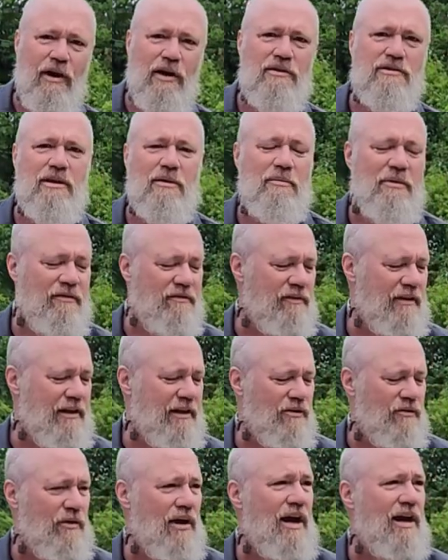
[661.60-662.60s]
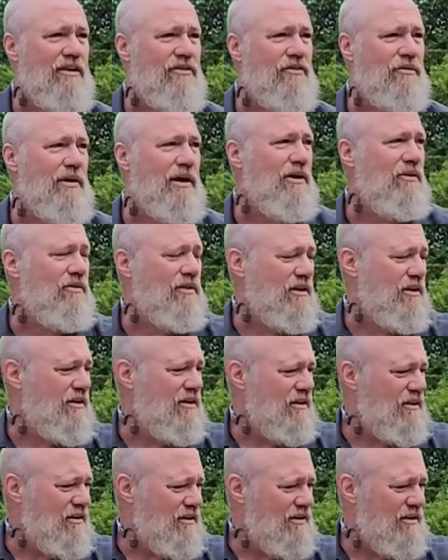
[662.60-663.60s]
frowns on me flinging rocks around
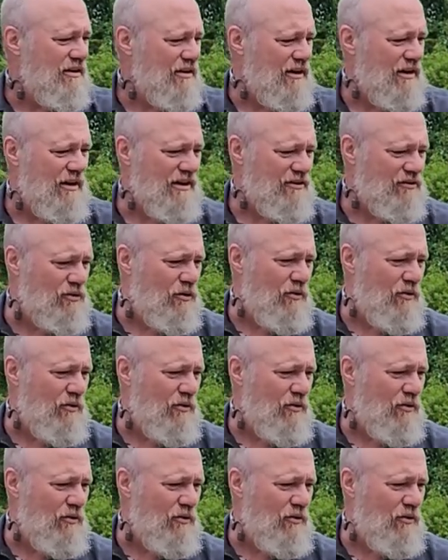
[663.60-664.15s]
uh,